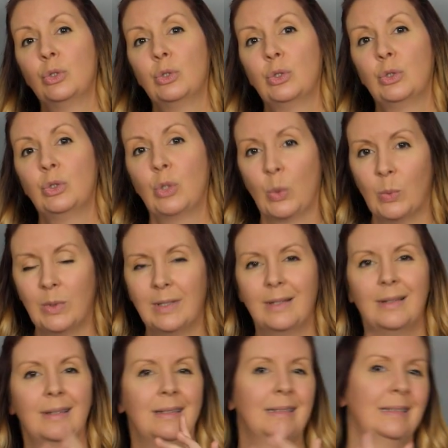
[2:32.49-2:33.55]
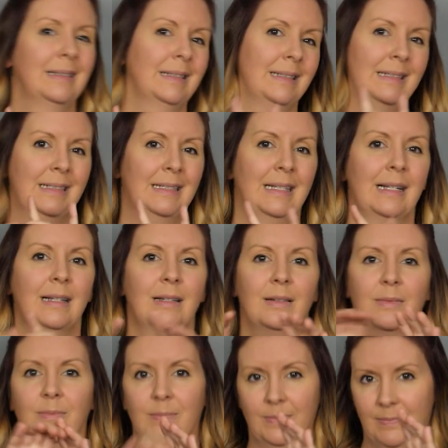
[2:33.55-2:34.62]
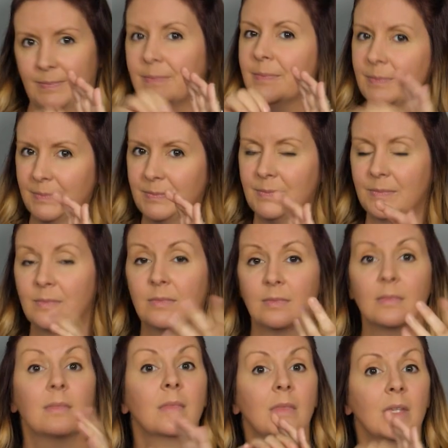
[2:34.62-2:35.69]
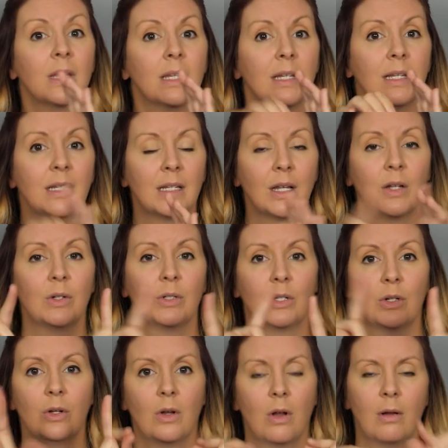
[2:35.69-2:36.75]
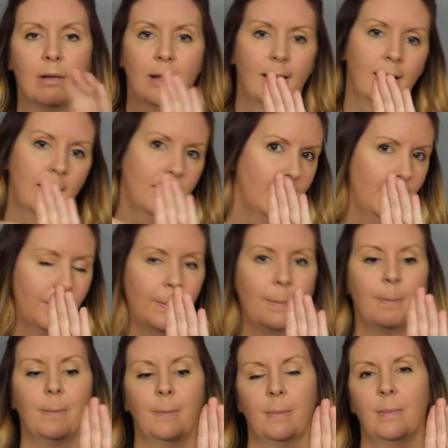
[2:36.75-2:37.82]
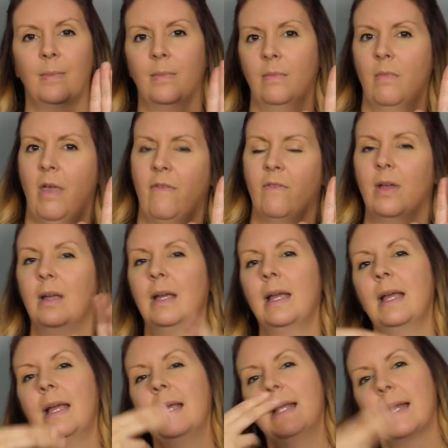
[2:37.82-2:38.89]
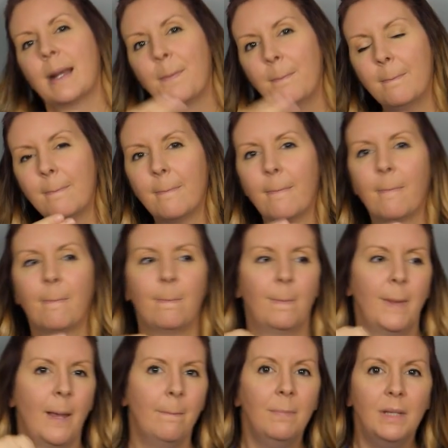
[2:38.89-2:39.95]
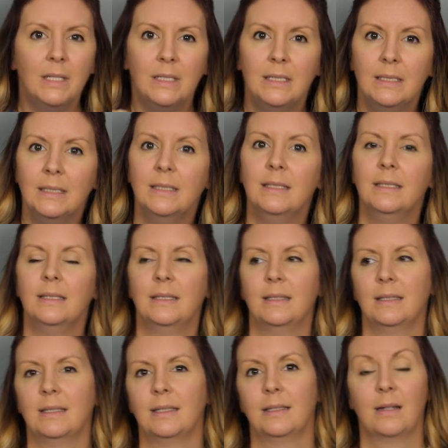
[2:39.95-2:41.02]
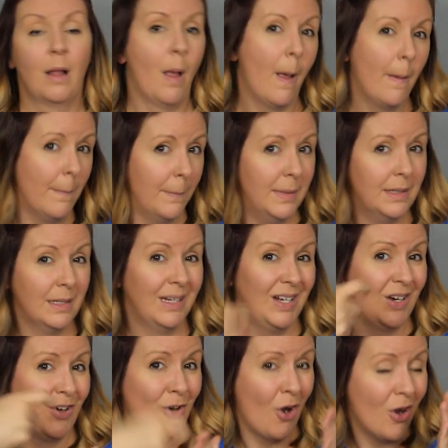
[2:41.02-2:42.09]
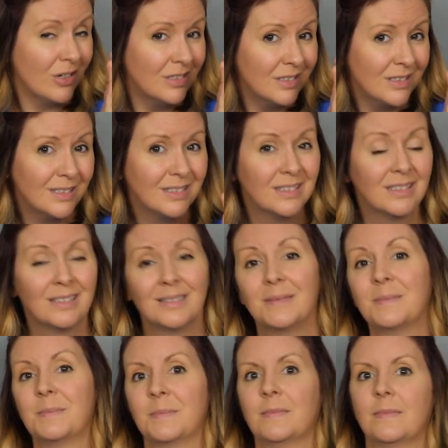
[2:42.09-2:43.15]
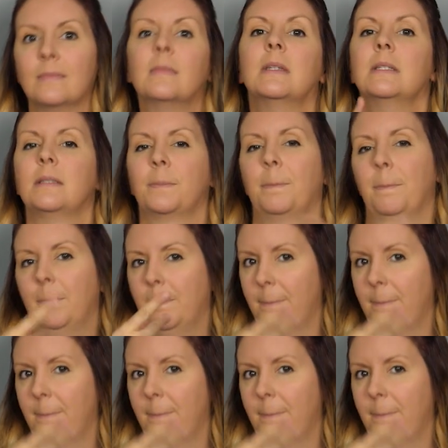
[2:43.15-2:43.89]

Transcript: There are dots on the card depicting which ability tokens the character uses. And the card lists the name, abilities, ability cost and type,